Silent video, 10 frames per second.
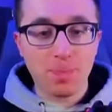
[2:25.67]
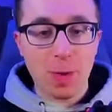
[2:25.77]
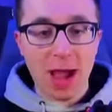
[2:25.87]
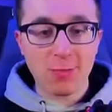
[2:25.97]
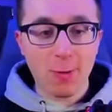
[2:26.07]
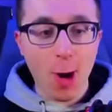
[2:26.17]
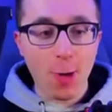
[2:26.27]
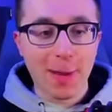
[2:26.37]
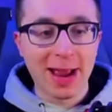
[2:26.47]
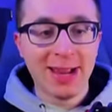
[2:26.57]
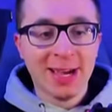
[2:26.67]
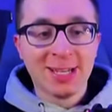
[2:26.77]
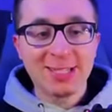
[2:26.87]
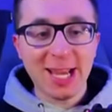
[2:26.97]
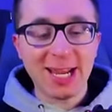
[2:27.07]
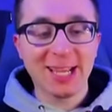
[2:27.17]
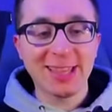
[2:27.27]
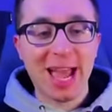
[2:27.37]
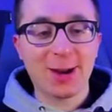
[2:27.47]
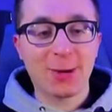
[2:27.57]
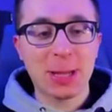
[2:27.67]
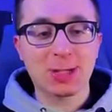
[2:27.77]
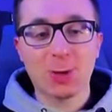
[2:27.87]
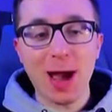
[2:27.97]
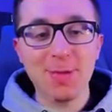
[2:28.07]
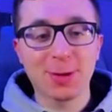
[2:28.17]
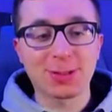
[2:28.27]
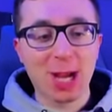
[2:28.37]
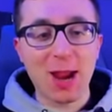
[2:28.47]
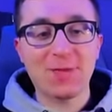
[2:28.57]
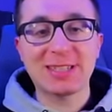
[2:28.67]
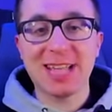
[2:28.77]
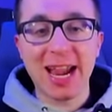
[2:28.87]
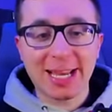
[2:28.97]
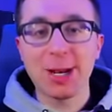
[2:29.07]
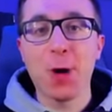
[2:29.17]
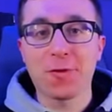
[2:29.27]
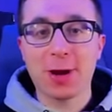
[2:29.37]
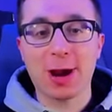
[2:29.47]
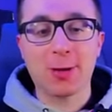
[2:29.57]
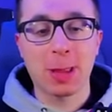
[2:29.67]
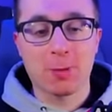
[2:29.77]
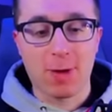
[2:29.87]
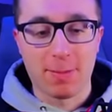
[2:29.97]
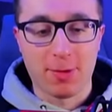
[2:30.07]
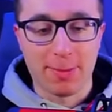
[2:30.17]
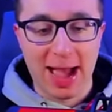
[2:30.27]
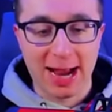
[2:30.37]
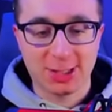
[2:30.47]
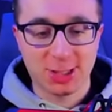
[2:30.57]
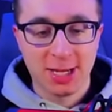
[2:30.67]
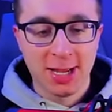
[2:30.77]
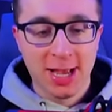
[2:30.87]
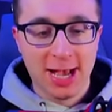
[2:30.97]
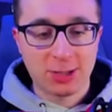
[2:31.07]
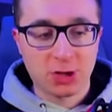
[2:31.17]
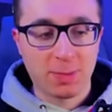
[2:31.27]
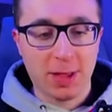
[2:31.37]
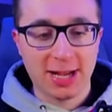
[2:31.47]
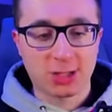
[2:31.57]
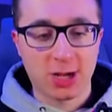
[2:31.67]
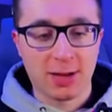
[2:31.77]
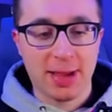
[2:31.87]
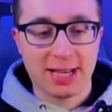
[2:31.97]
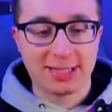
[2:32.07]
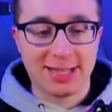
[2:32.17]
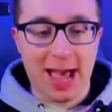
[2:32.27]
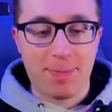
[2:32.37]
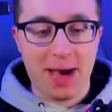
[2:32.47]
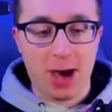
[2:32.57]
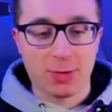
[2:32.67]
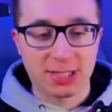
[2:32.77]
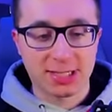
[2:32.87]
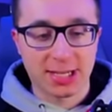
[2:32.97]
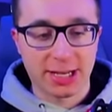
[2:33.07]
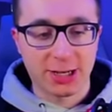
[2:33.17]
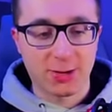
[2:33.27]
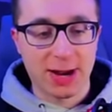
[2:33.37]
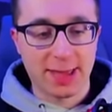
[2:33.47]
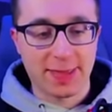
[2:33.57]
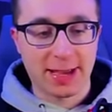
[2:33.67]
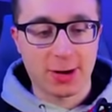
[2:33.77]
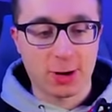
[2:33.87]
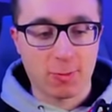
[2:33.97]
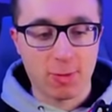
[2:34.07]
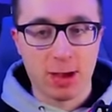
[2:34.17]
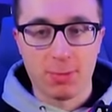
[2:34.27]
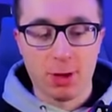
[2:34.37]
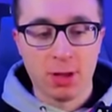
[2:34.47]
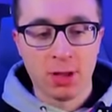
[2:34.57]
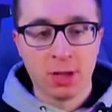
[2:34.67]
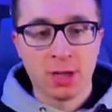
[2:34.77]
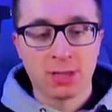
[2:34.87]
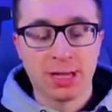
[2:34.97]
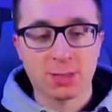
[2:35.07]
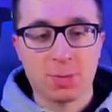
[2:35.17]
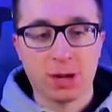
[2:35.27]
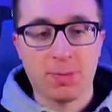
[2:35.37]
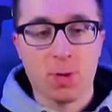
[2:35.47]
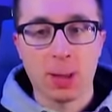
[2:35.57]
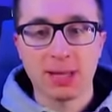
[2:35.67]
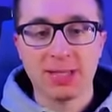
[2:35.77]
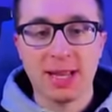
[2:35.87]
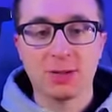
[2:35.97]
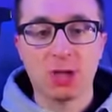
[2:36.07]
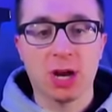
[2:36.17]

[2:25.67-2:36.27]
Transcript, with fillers: by Roman. See you later. And the Tribal Chief is taking over here in the Rumble match as Triple H trying to make us tap out, which isn't going to do anything here in a Rumble. So that's pretty pointless. And now Johnny